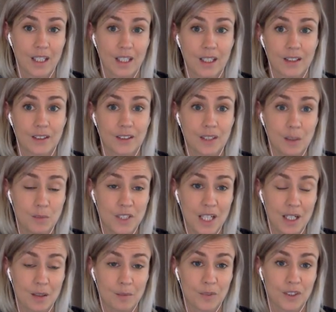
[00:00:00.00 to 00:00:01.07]

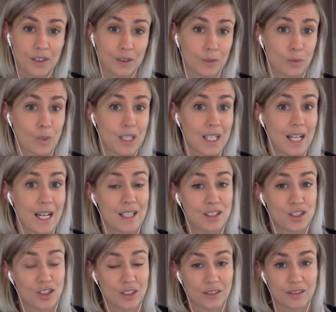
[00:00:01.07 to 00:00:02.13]
Sometimes we
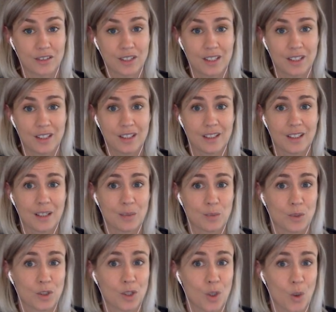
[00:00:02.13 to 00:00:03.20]
had children that
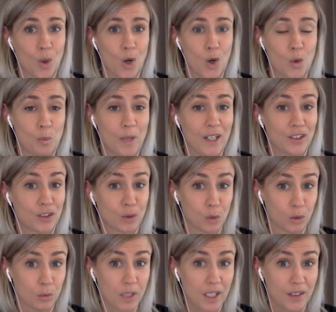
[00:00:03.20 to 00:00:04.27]
would go home by
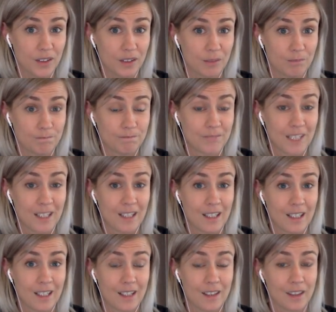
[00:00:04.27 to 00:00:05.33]
school bus.
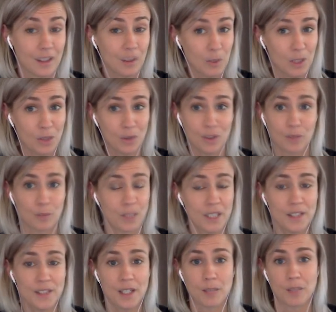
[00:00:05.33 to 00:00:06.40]
Then we couldn't be
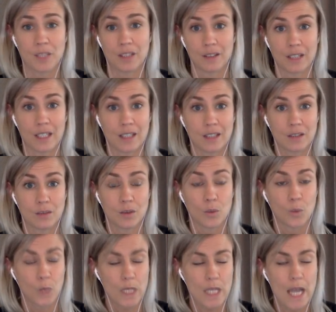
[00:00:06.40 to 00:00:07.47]
10 minutes late.
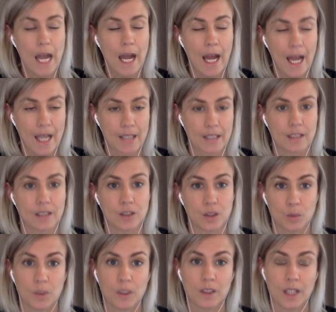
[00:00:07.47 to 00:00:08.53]
We had
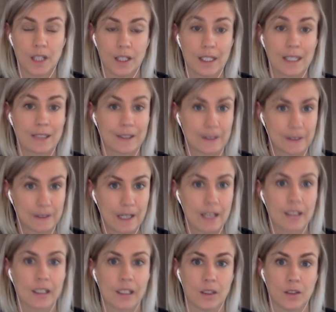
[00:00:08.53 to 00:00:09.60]
to be done
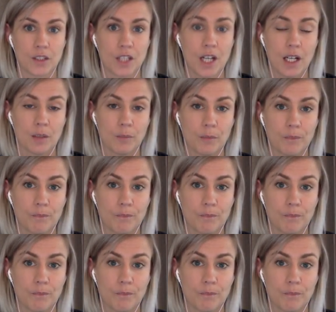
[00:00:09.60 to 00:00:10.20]
exactly on time.